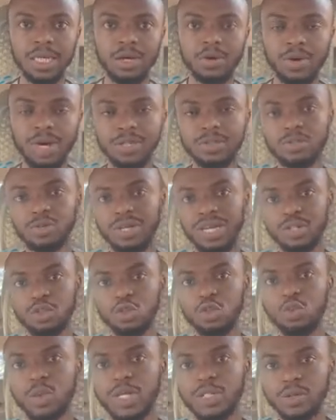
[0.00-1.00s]
All right, so there are
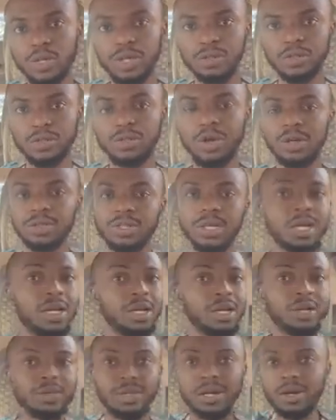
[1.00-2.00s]
two ways you can start.
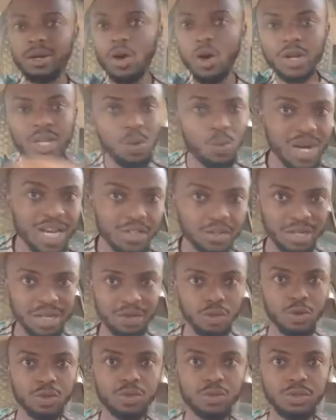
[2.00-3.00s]
There are other ways you
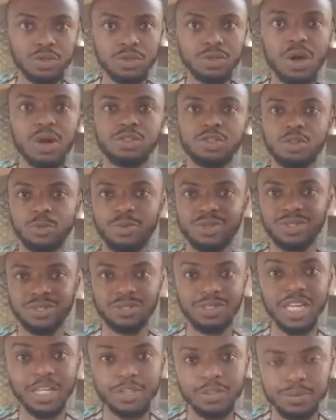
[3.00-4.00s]
can also start your
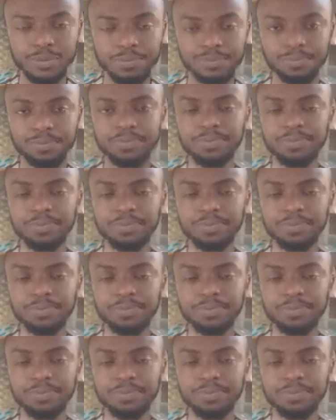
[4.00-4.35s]
presentation,